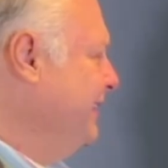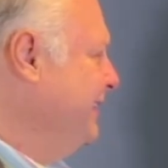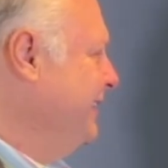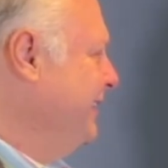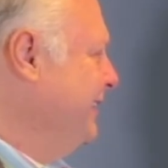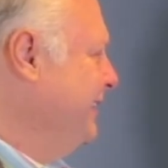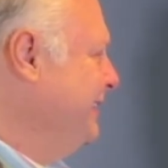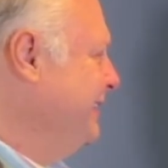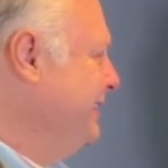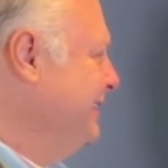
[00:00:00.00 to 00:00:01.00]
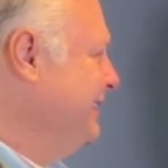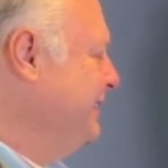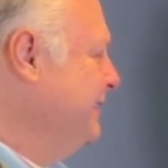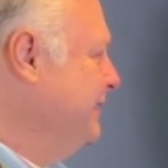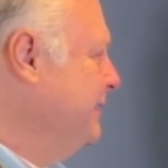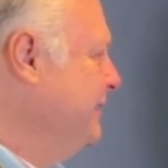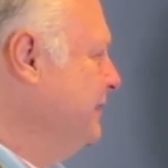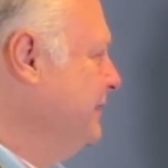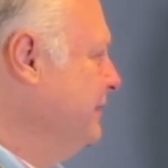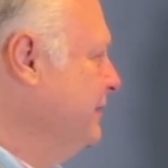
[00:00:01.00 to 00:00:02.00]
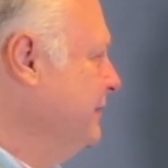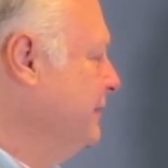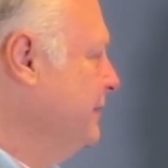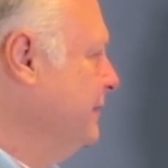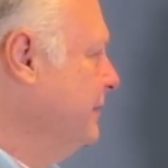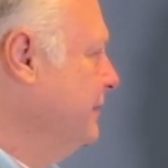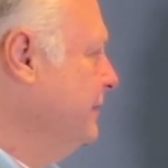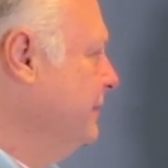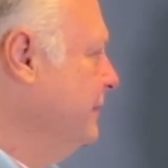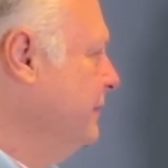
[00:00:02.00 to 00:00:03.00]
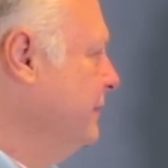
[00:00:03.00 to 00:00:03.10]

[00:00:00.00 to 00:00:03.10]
This person isn't speaking.